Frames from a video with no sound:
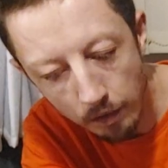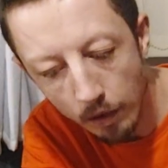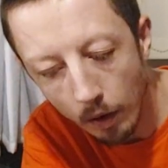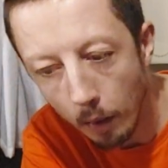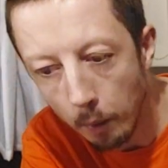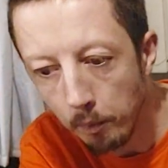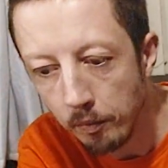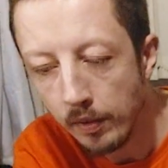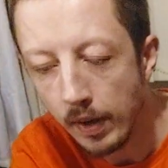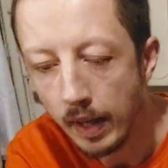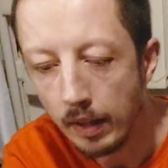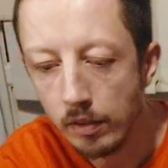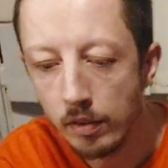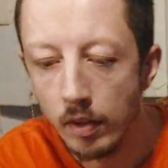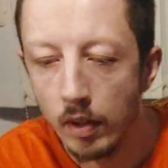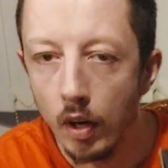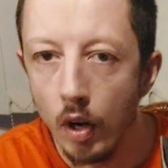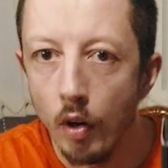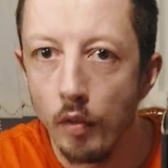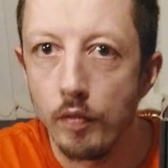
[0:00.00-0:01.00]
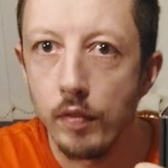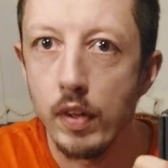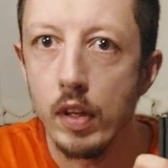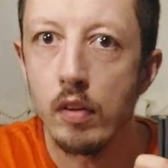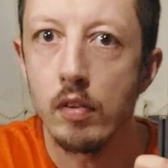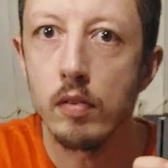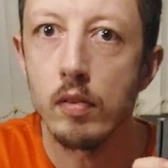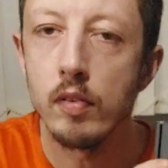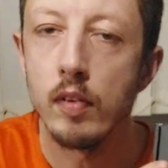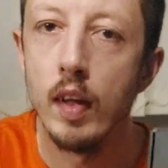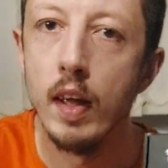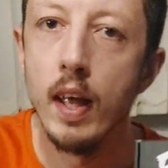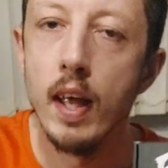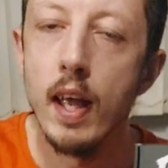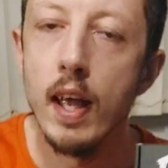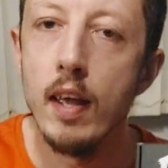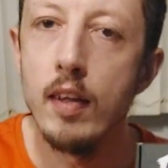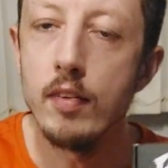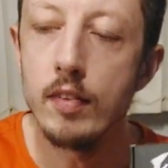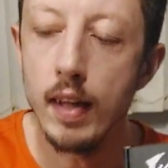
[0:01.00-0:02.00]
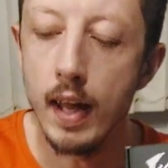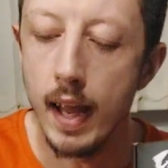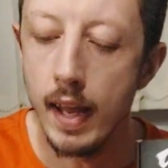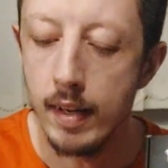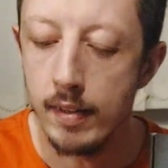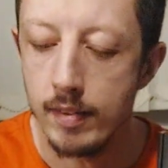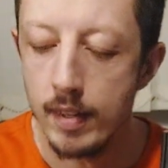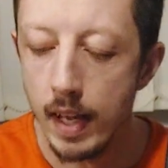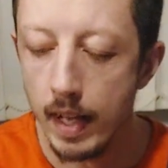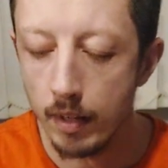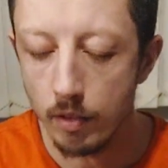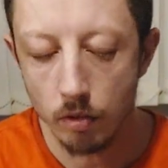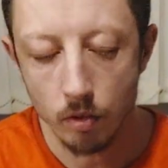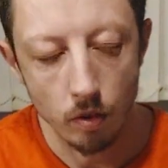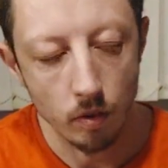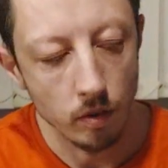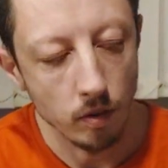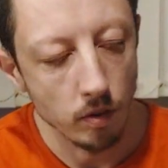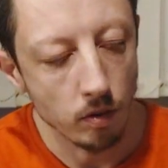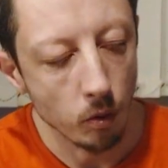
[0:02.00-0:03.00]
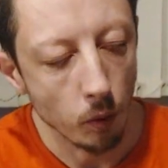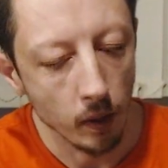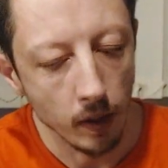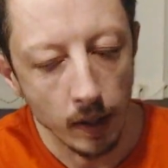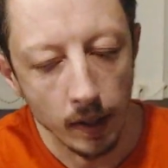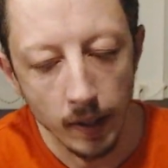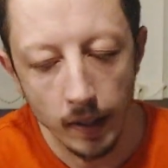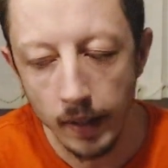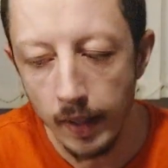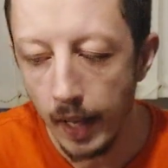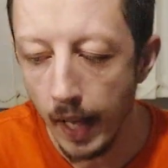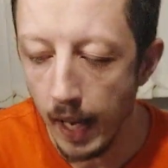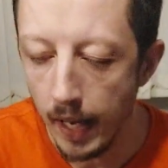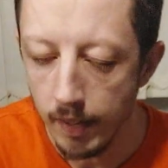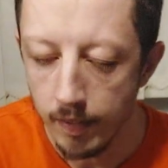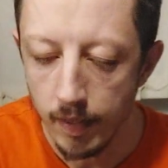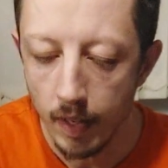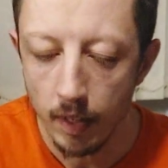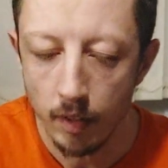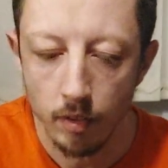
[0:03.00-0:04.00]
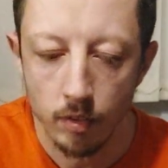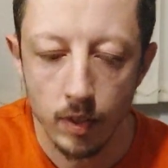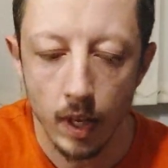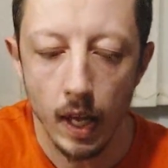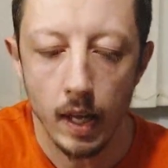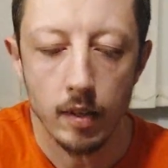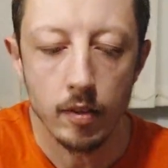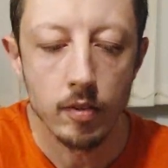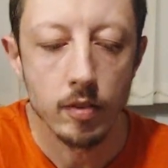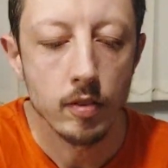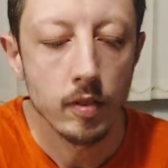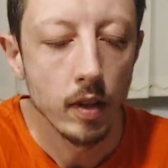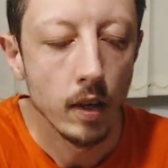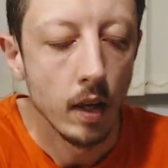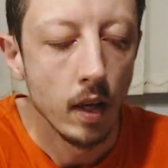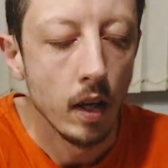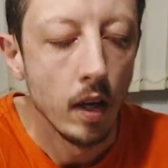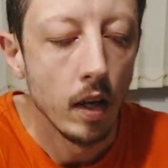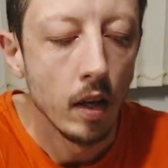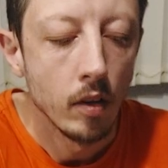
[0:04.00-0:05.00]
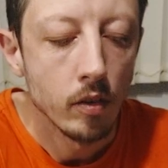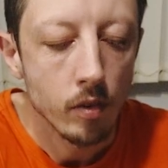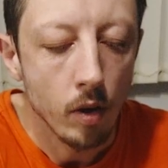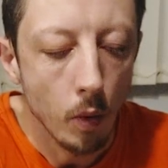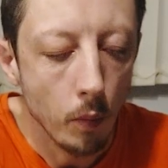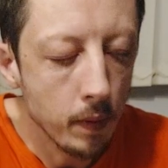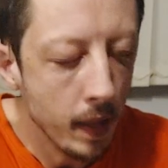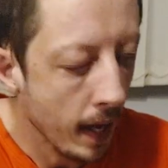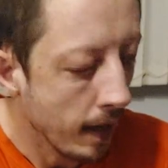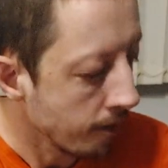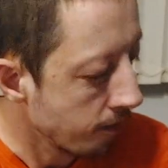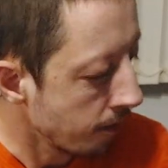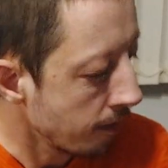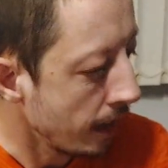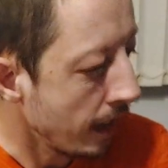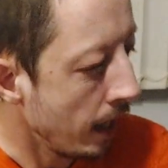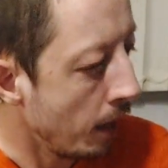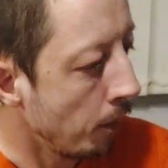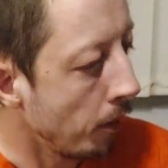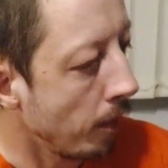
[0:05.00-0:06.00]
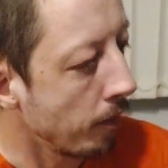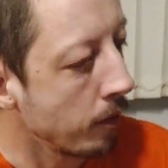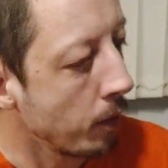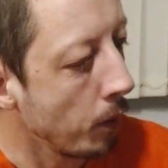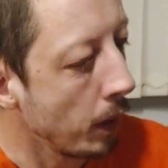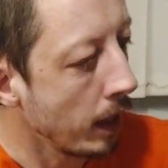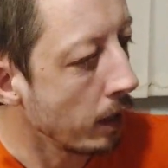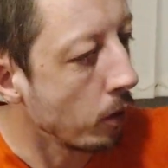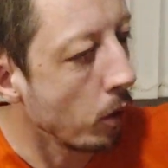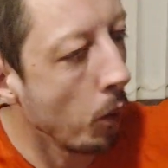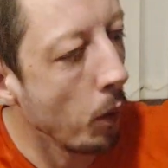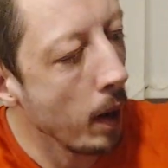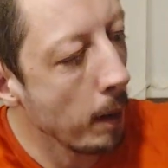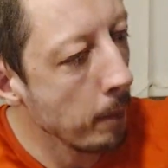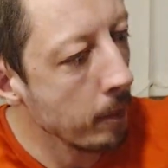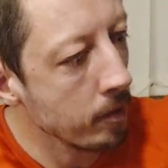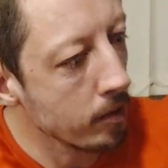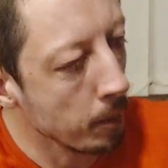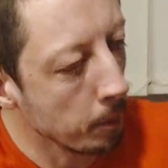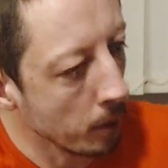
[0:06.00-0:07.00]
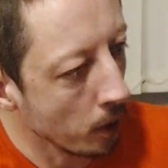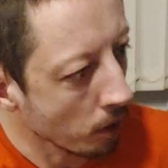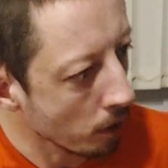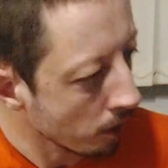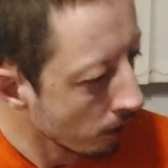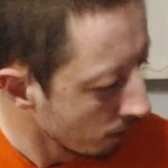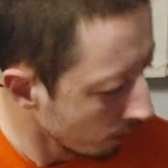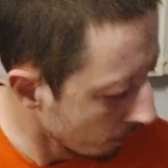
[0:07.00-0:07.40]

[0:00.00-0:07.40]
form factor of this is ATX because it's going in an ATX case. So that's out of the way. Go away, Mr. Bug.